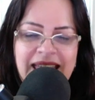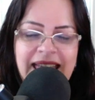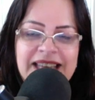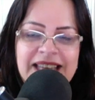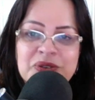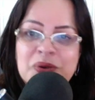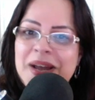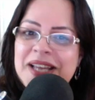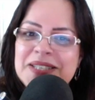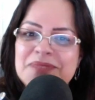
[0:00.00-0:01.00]
As
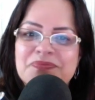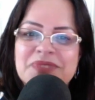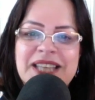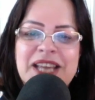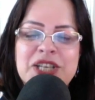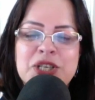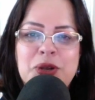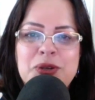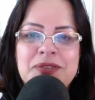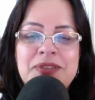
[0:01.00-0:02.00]
always, stay
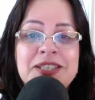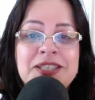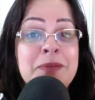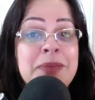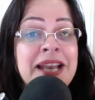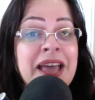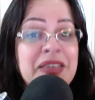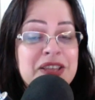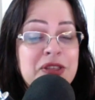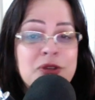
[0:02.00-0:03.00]
tuned. There's going to be
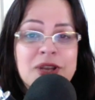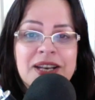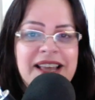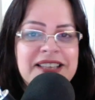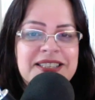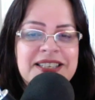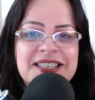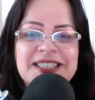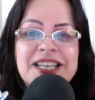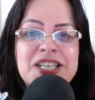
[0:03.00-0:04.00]
another 30 Days to
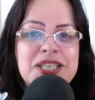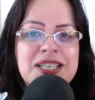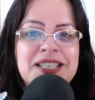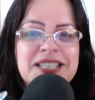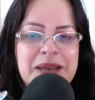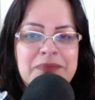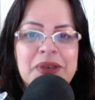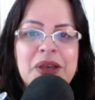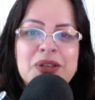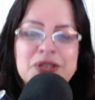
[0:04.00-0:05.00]
Distinction tip
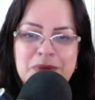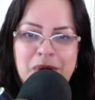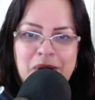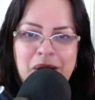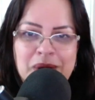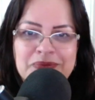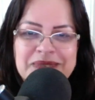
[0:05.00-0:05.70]
tomorrow.